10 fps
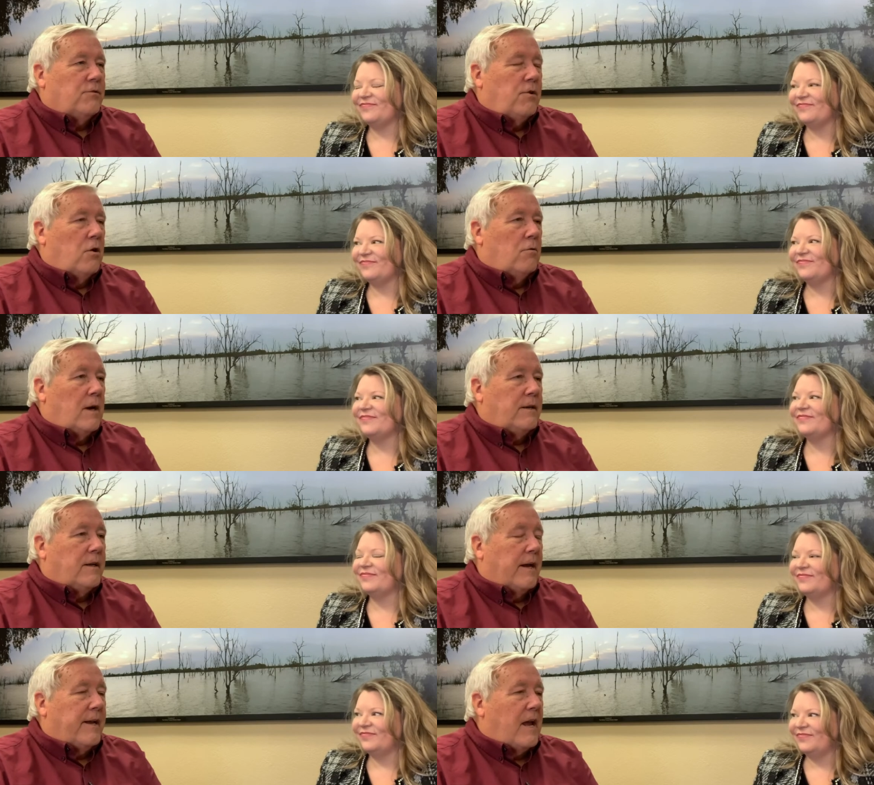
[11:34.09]
Speaker 1: you know, I
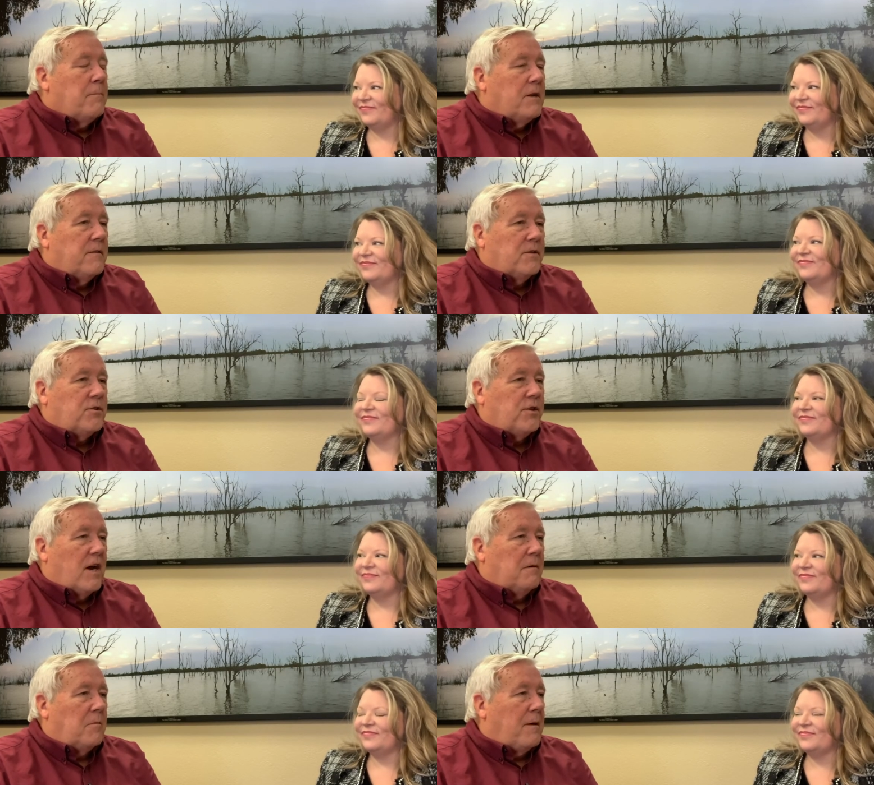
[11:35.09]
came into this
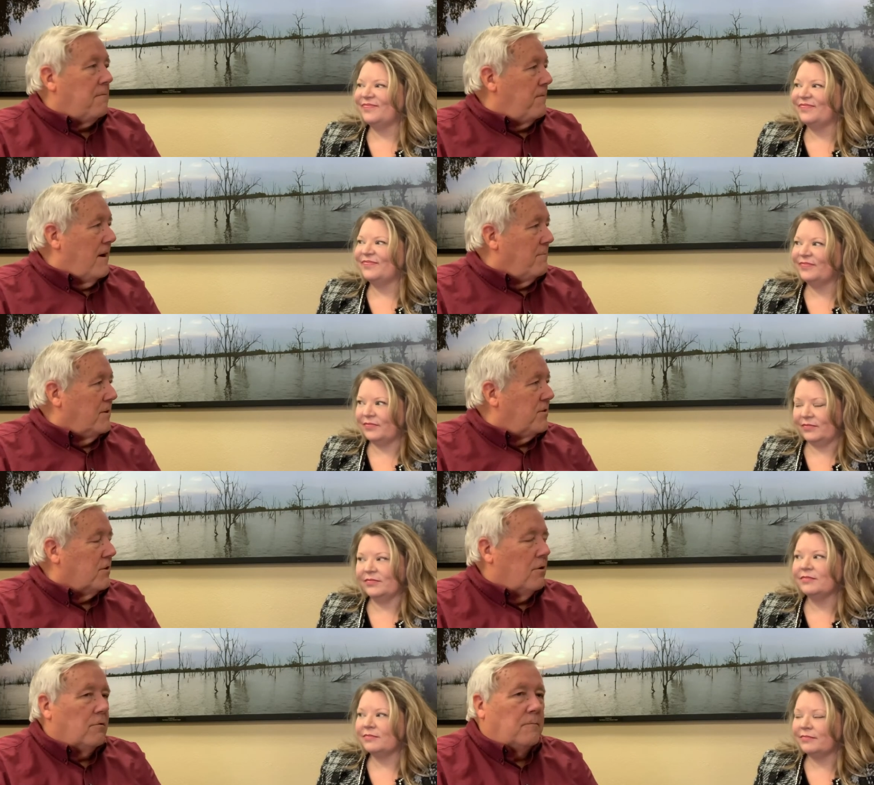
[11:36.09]
job about 5 months
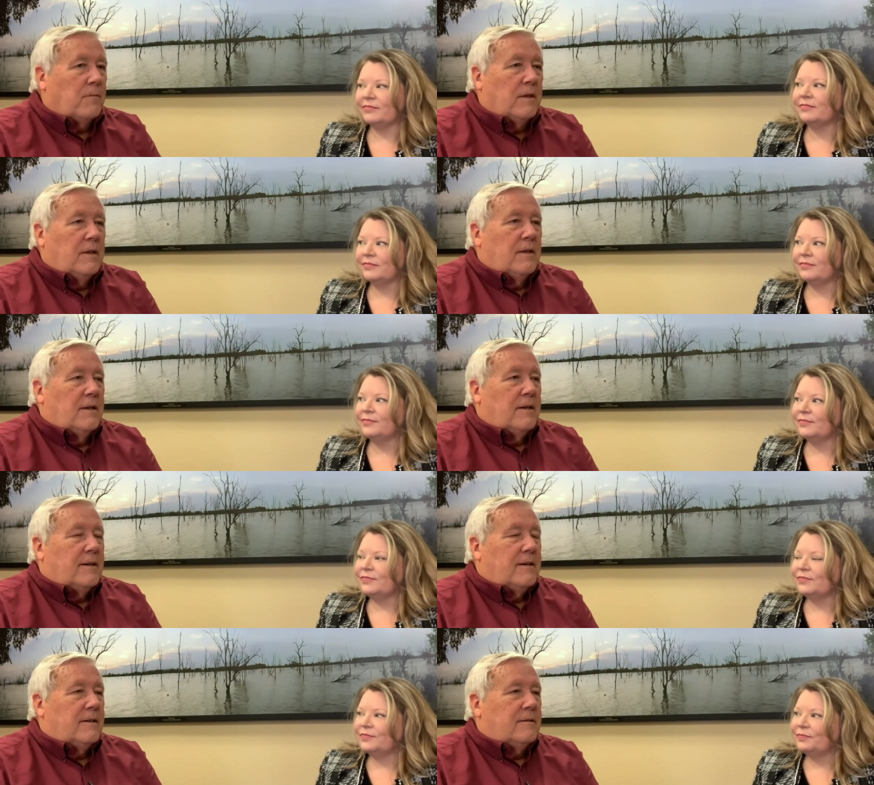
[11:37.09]
ago.
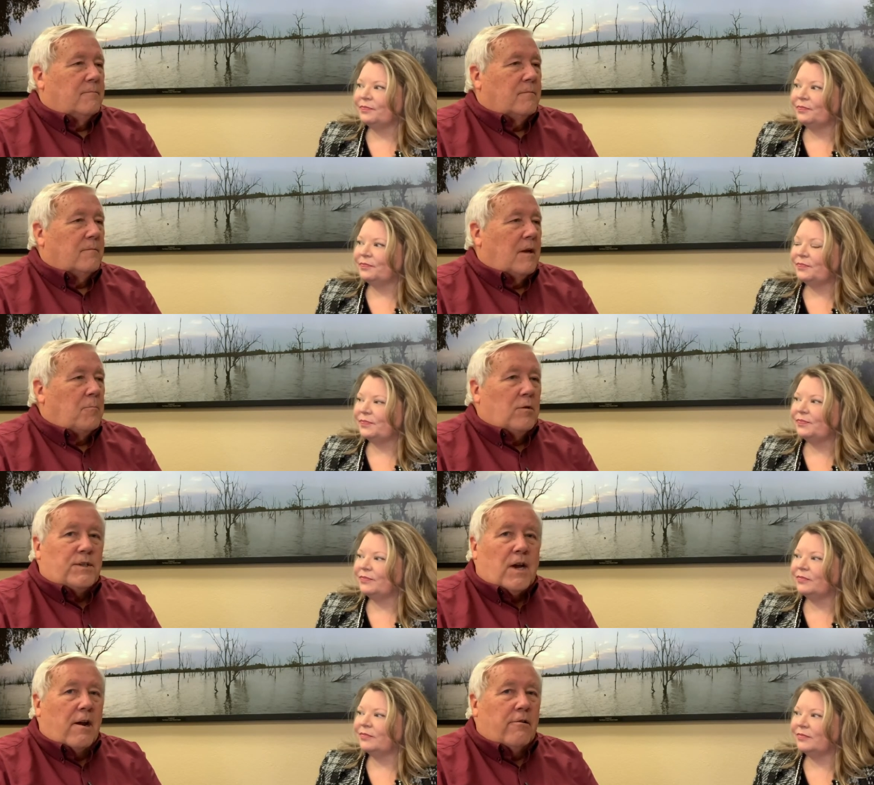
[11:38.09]
I'm a
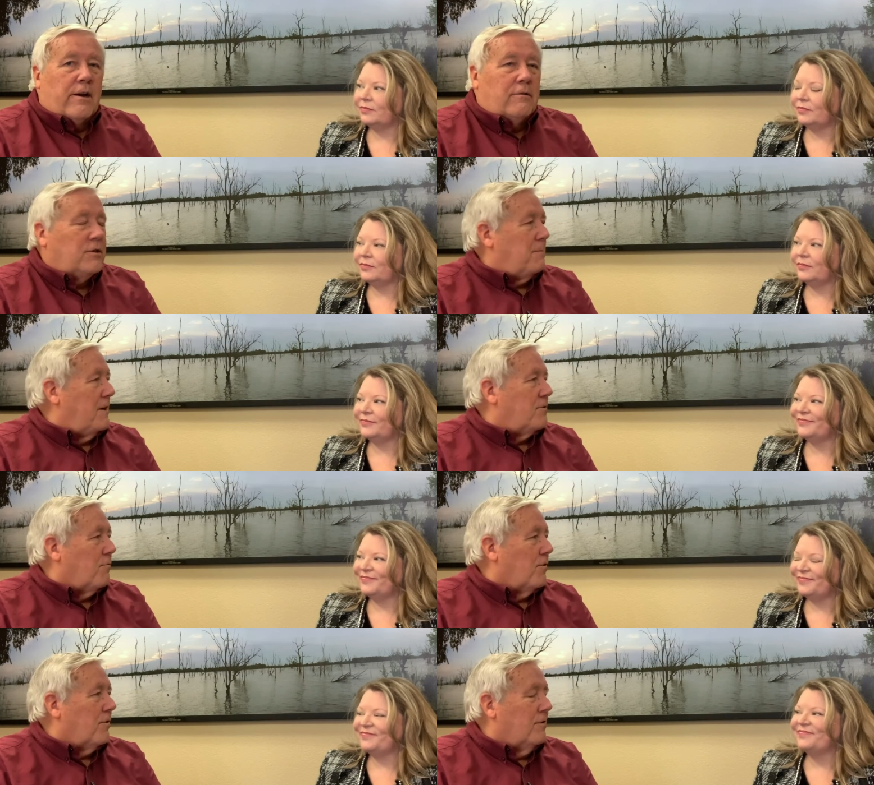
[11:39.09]
retired aerospace
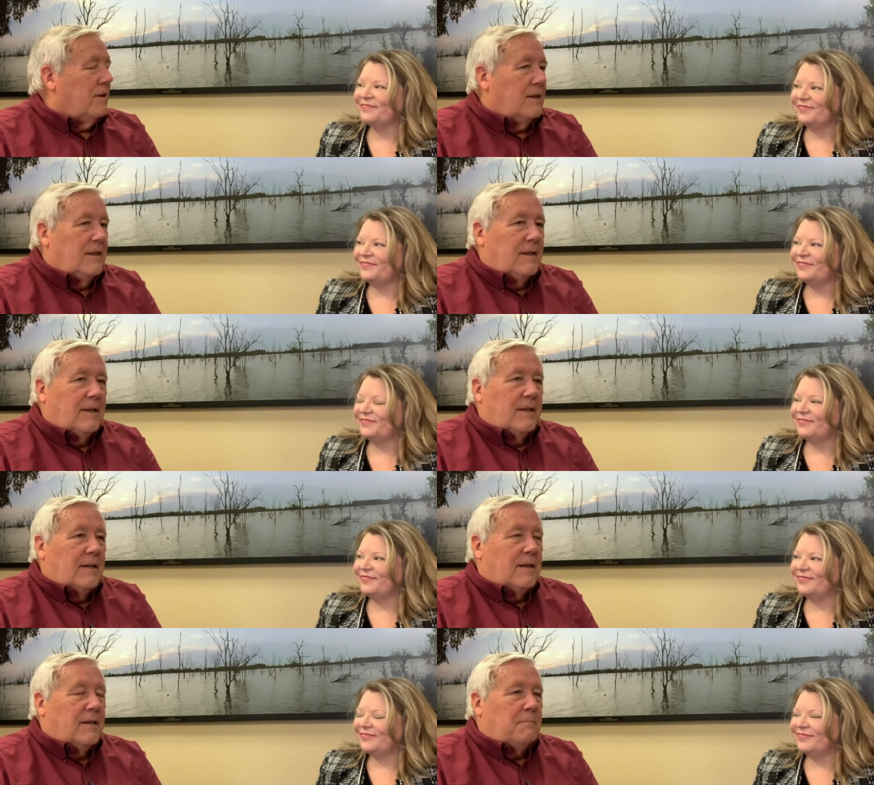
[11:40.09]
worker,
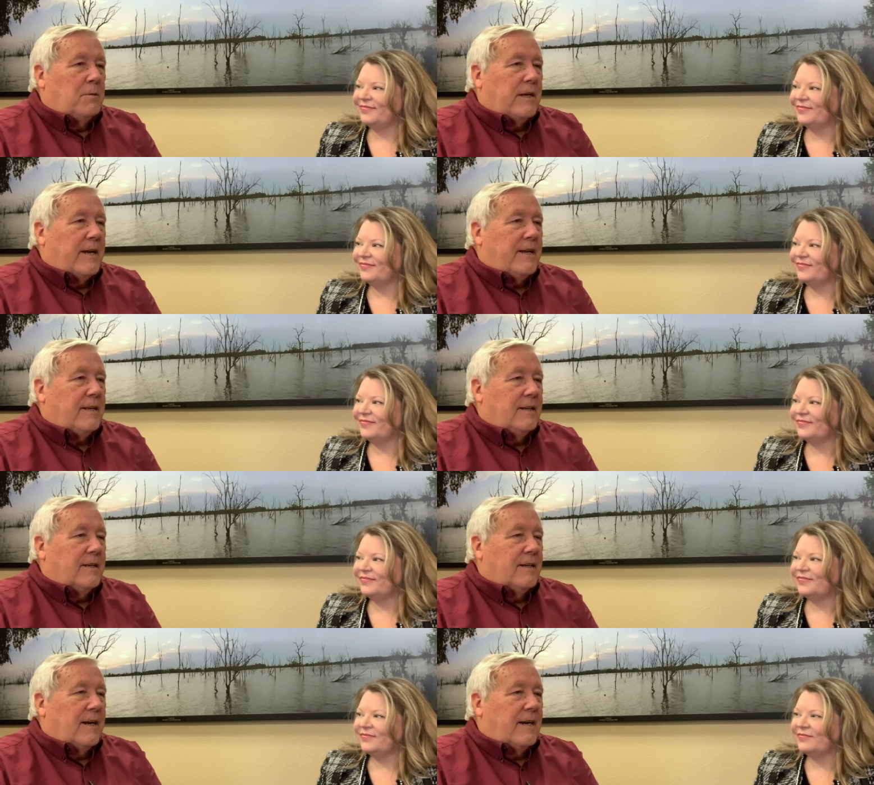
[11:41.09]
but I
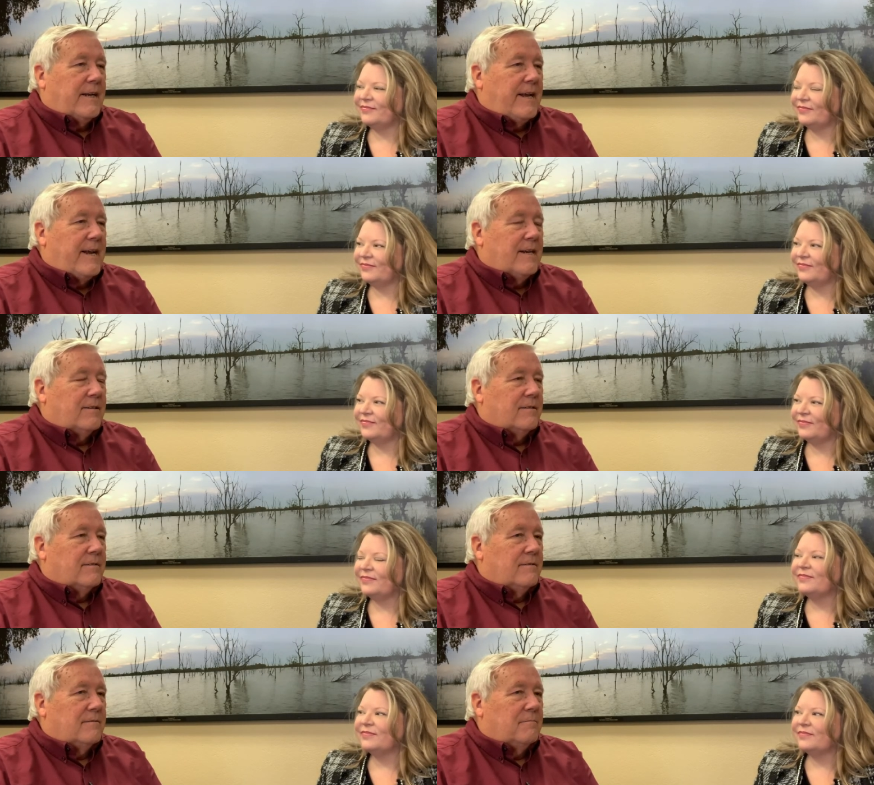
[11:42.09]
can't
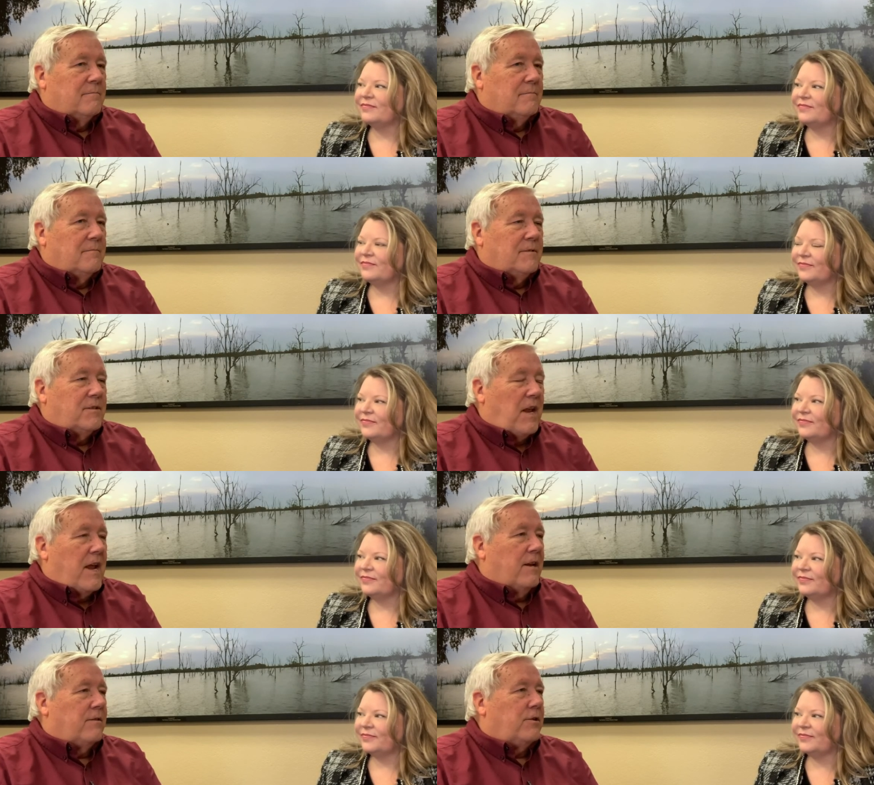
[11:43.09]

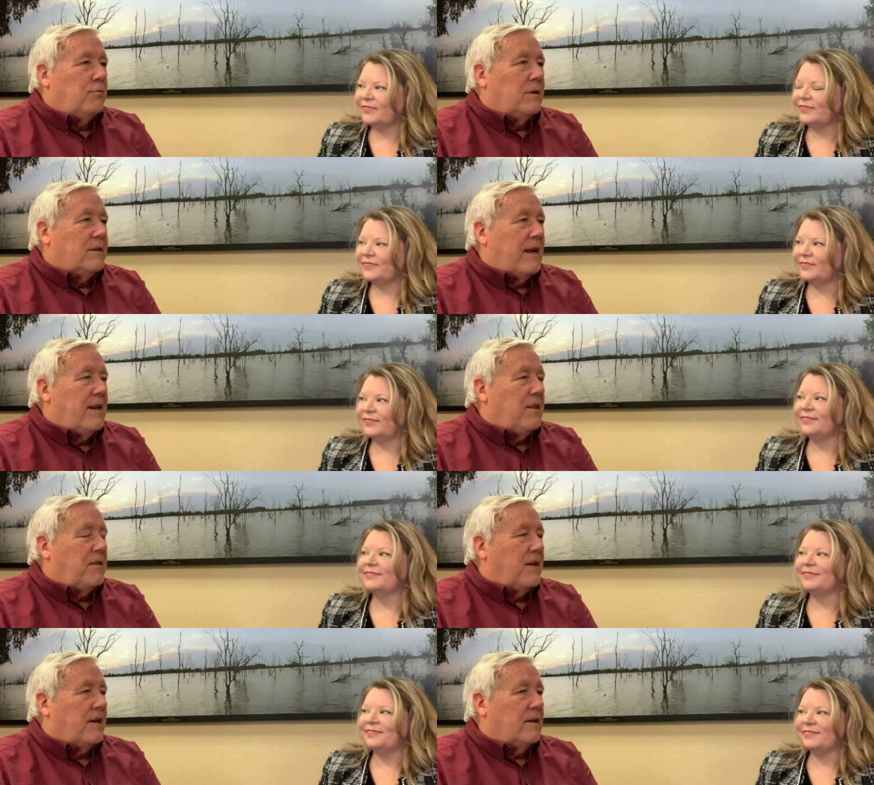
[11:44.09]
stand doing
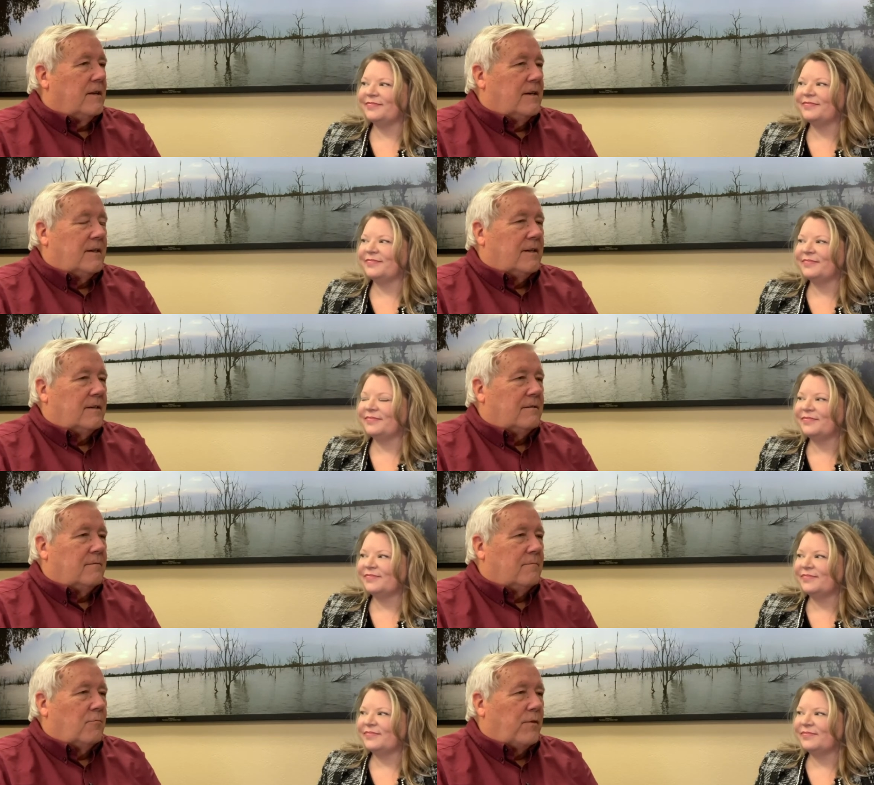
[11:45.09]
anything
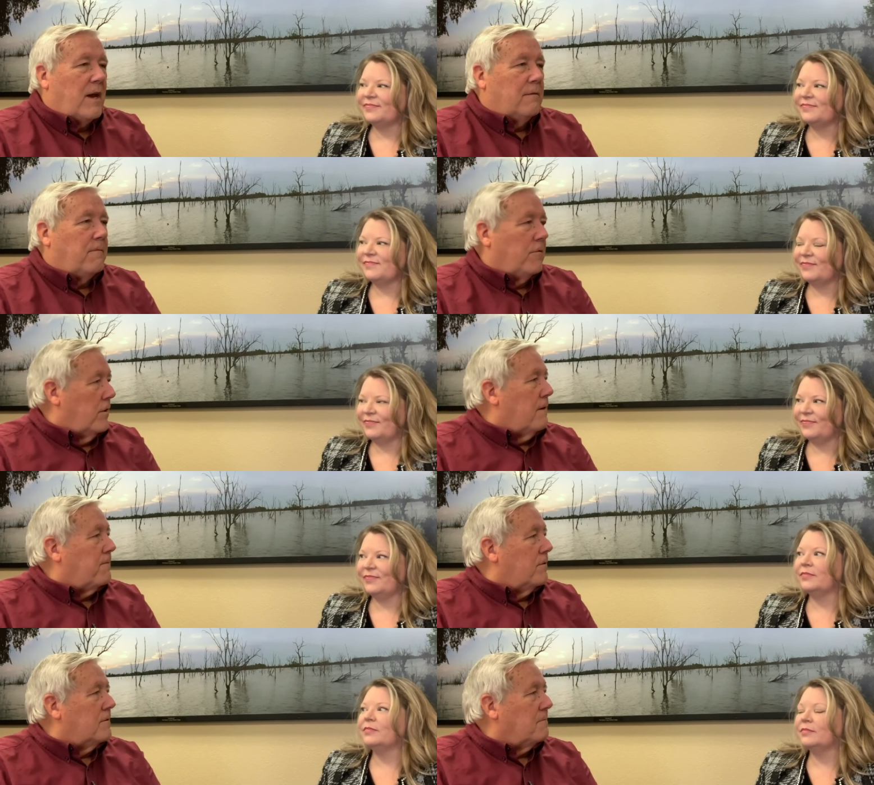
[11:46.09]
without full effort.